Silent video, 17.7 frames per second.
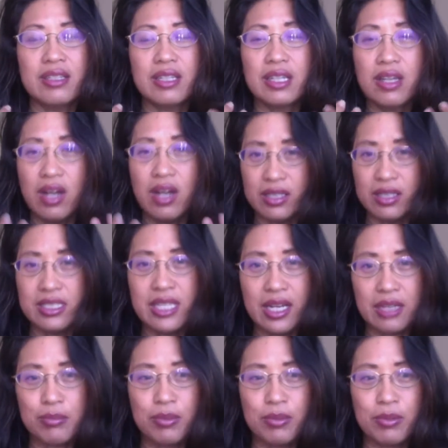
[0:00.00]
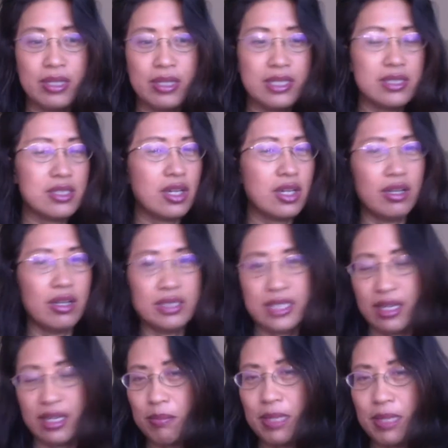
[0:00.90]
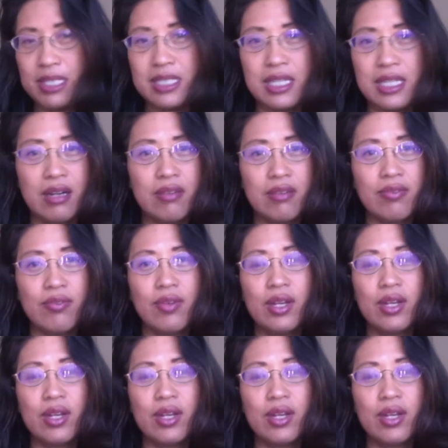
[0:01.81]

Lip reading: Contact Maurice, contact myself.